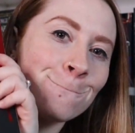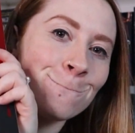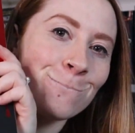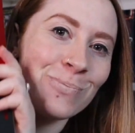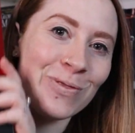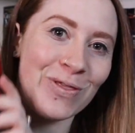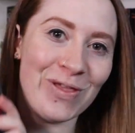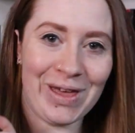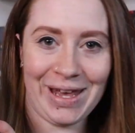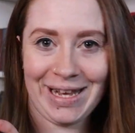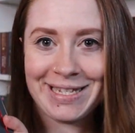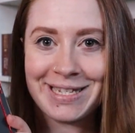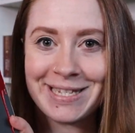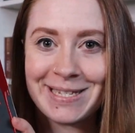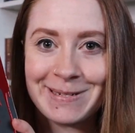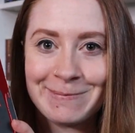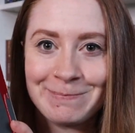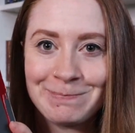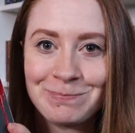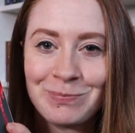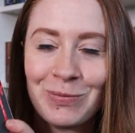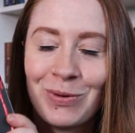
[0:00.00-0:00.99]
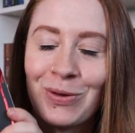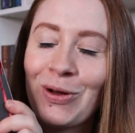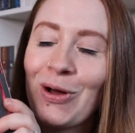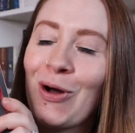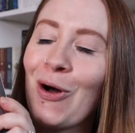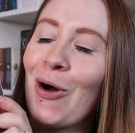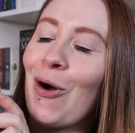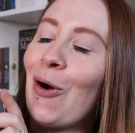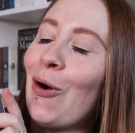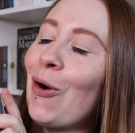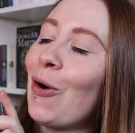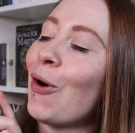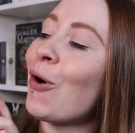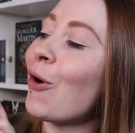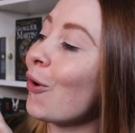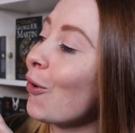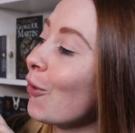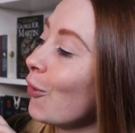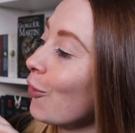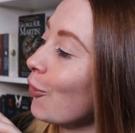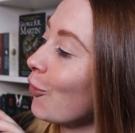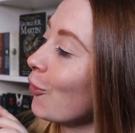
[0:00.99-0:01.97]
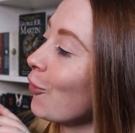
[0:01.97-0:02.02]
this.
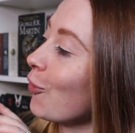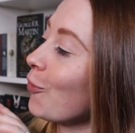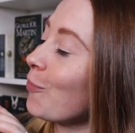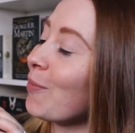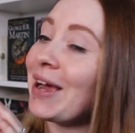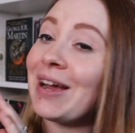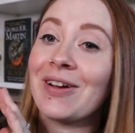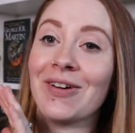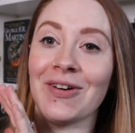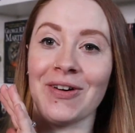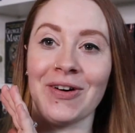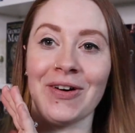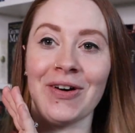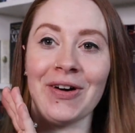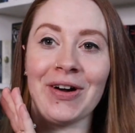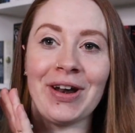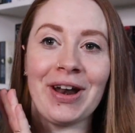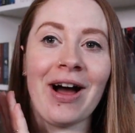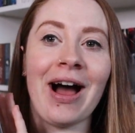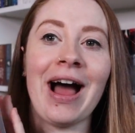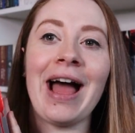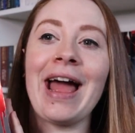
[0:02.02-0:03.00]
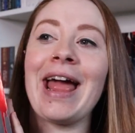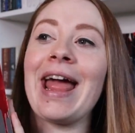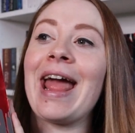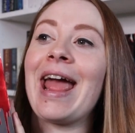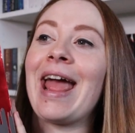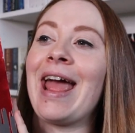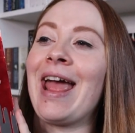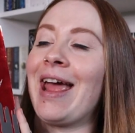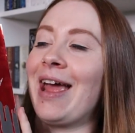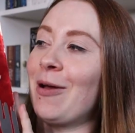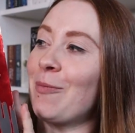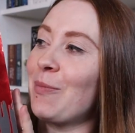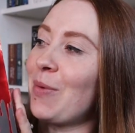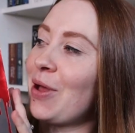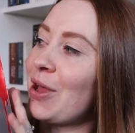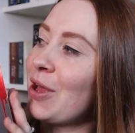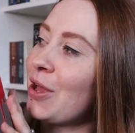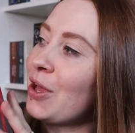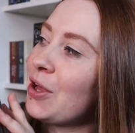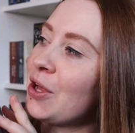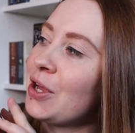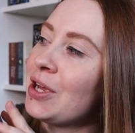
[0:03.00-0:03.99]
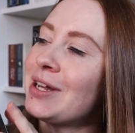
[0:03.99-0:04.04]
Oh my god, I am
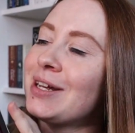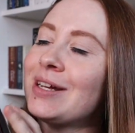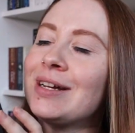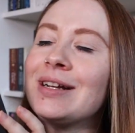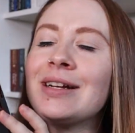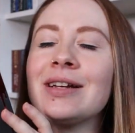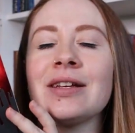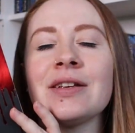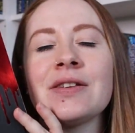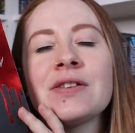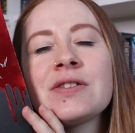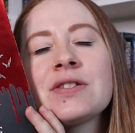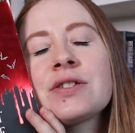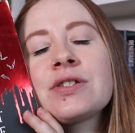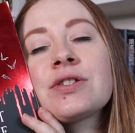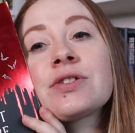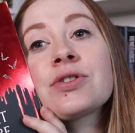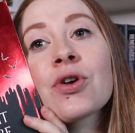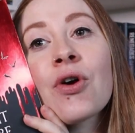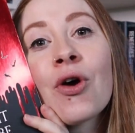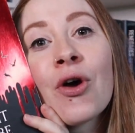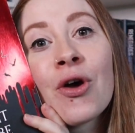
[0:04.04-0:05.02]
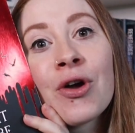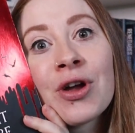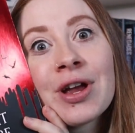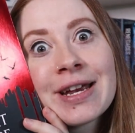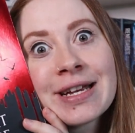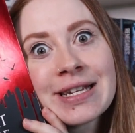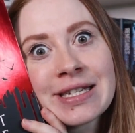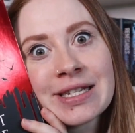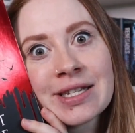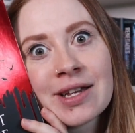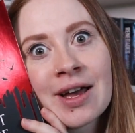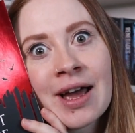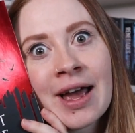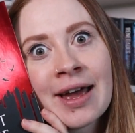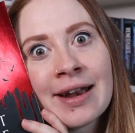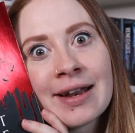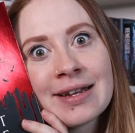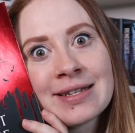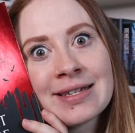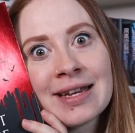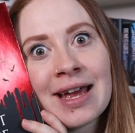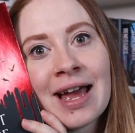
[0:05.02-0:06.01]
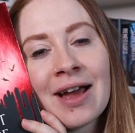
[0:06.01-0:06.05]
so
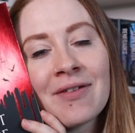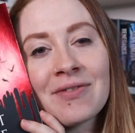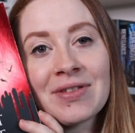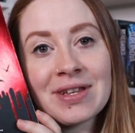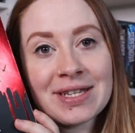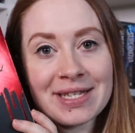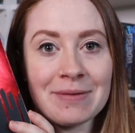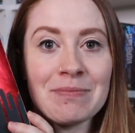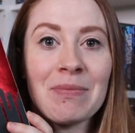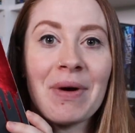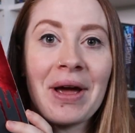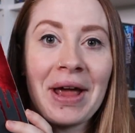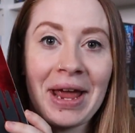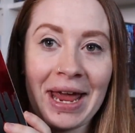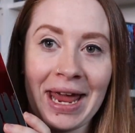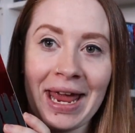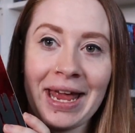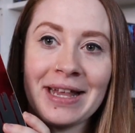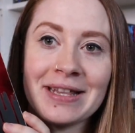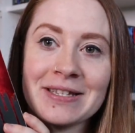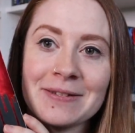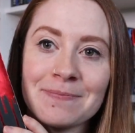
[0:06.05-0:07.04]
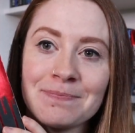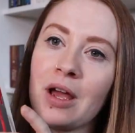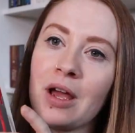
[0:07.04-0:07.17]
excited to have this in my hands.